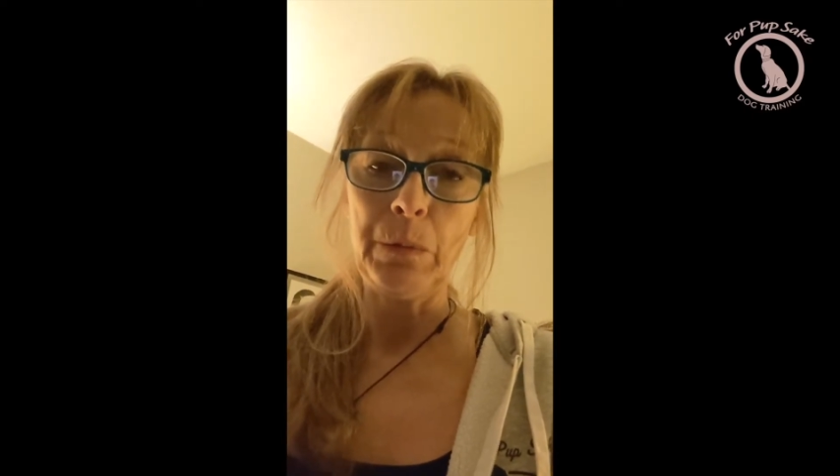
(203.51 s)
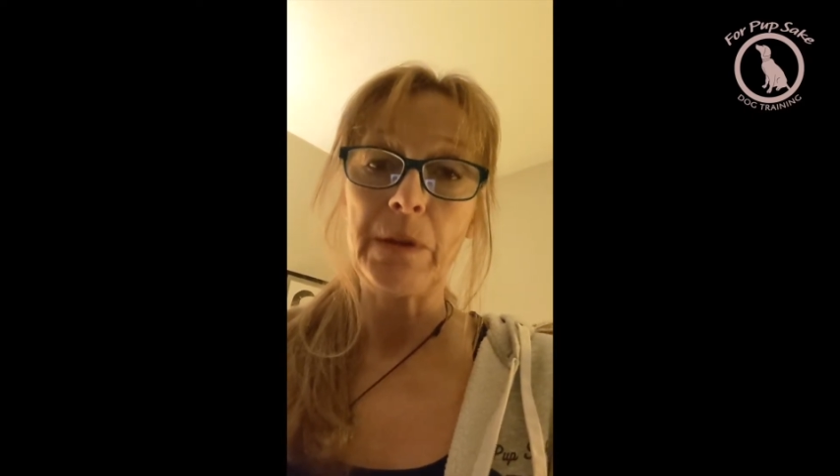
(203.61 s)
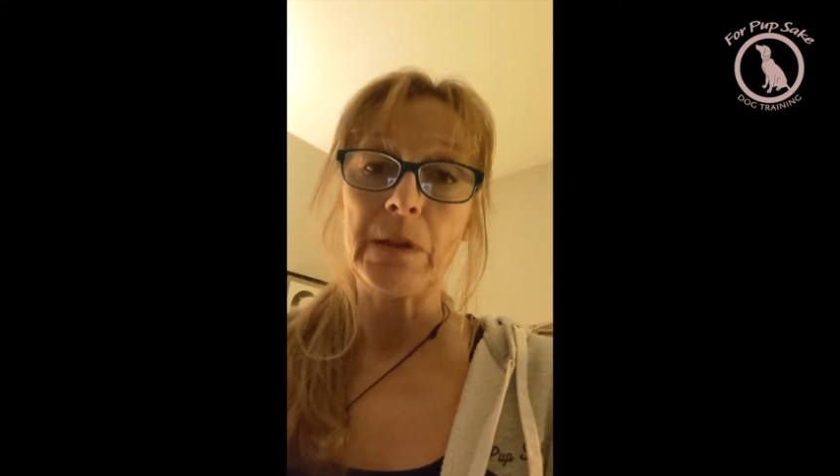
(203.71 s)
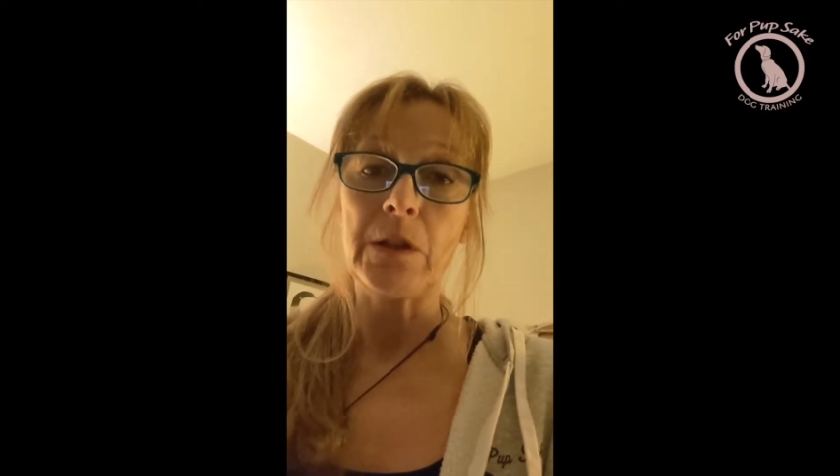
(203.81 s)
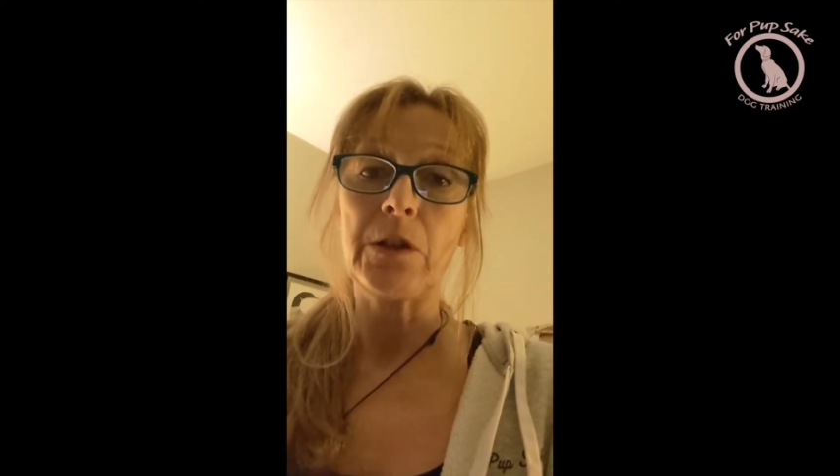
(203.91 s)

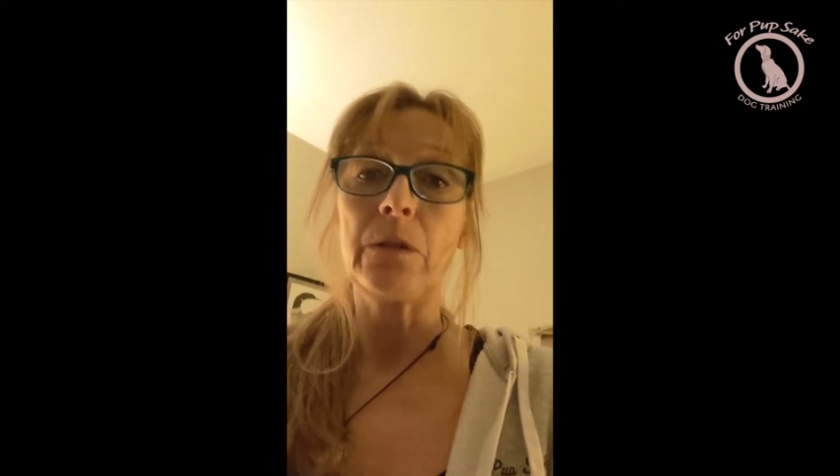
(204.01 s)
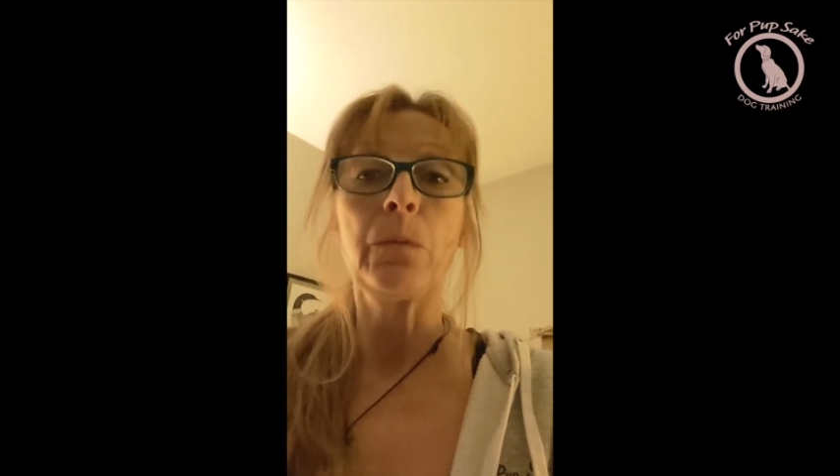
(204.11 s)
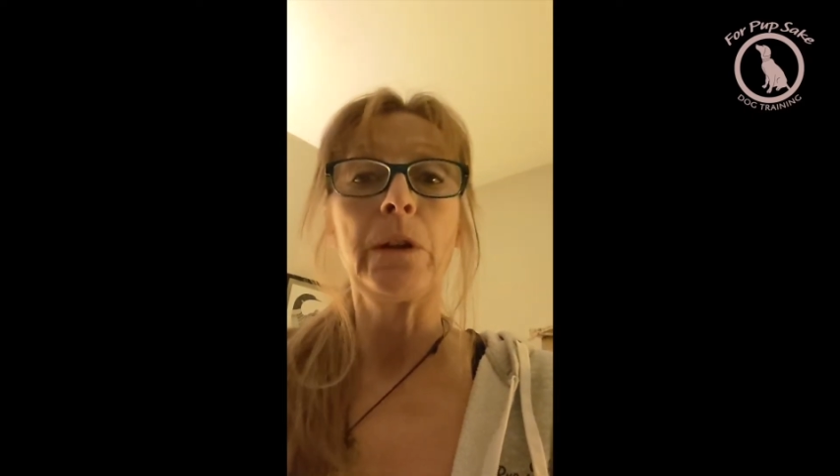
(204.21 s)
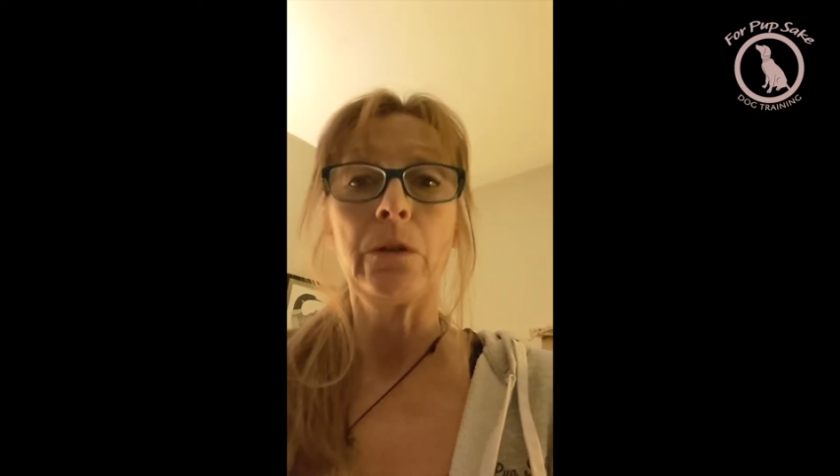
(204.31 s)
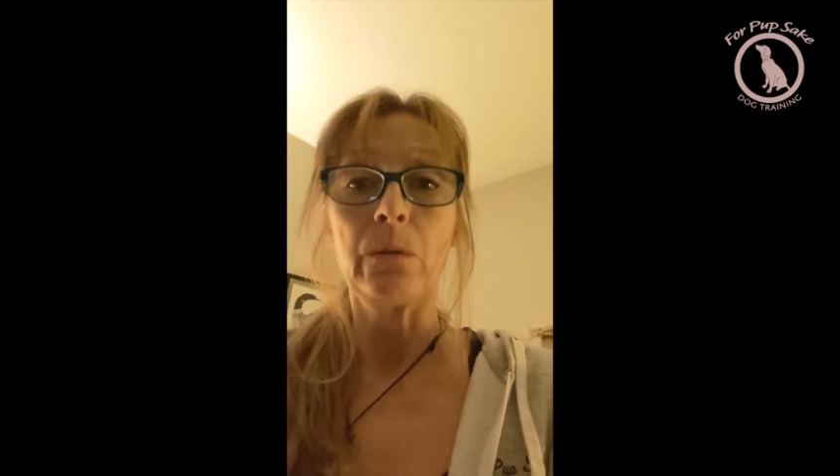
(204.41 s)
position
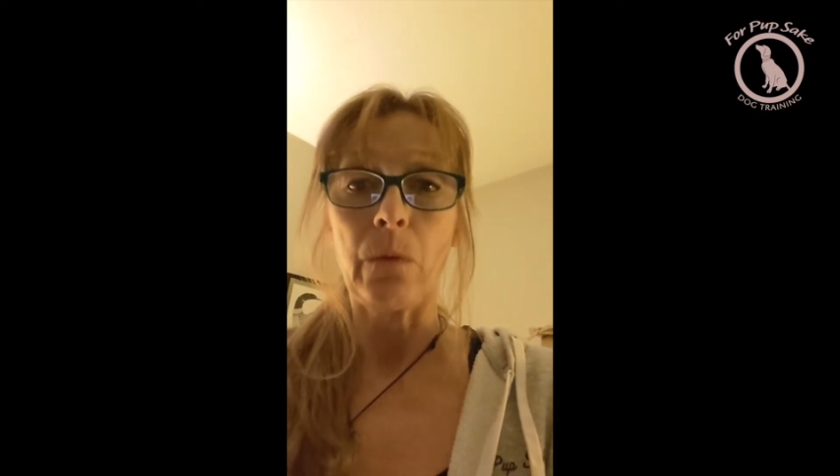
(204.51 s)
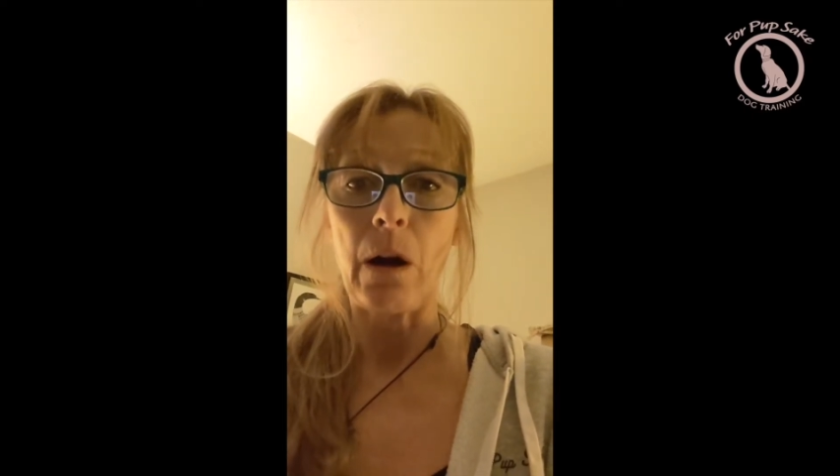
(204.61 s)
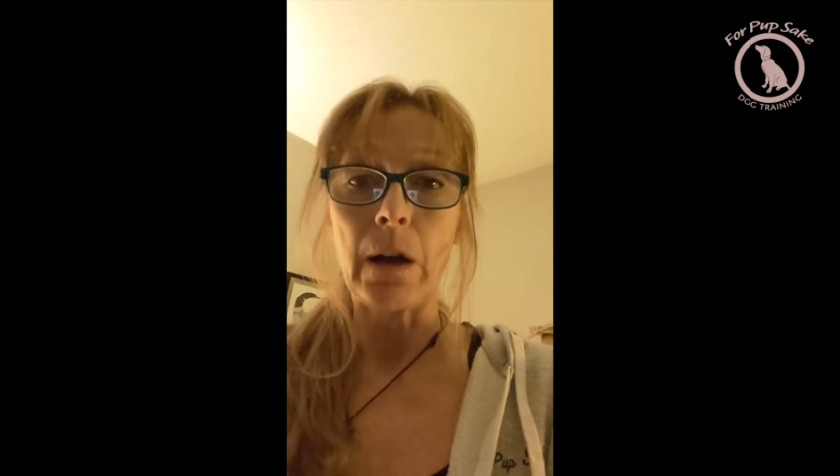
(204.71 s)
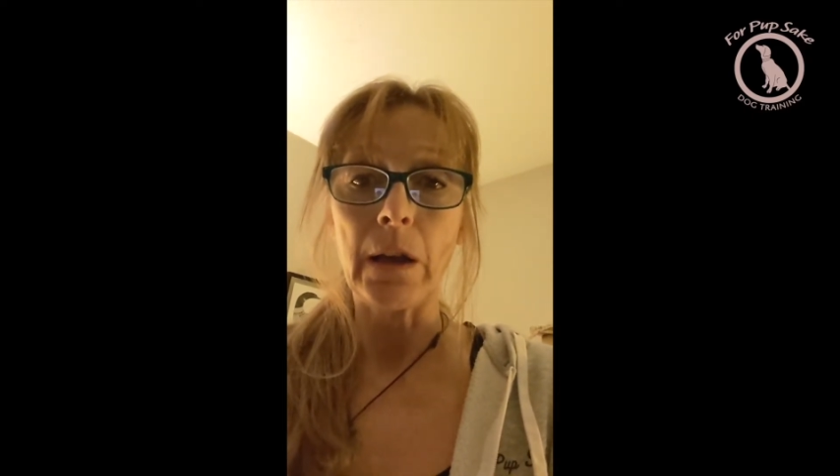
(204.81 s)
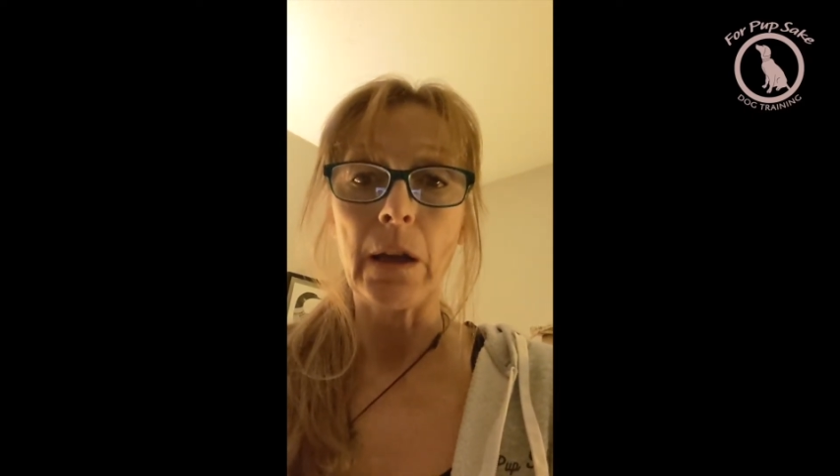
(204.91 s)
when you're
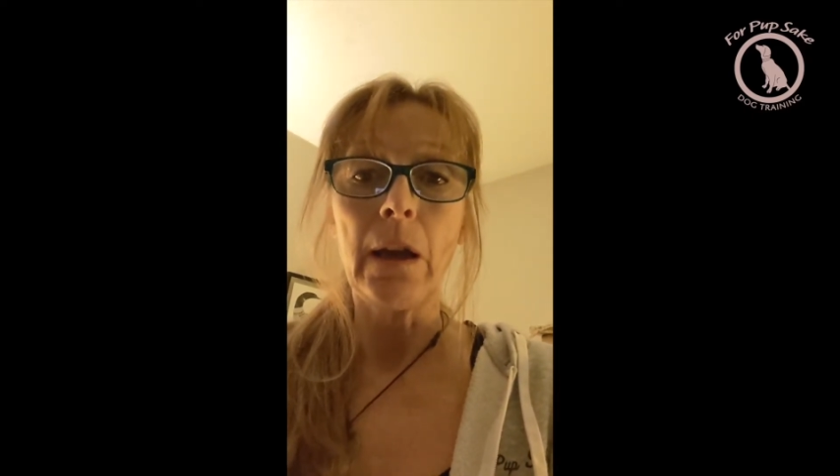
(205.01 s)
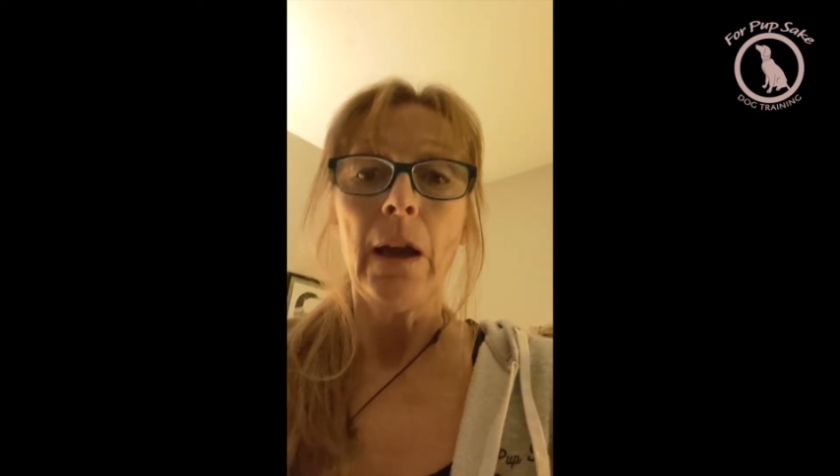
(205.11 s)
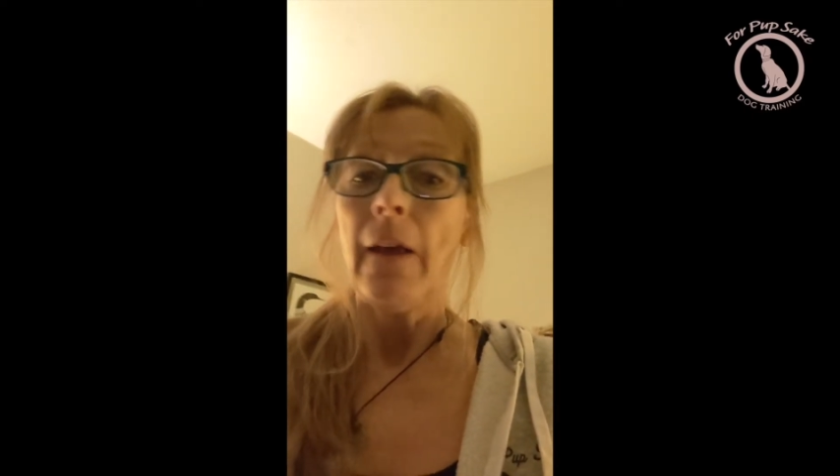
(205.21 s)
walking.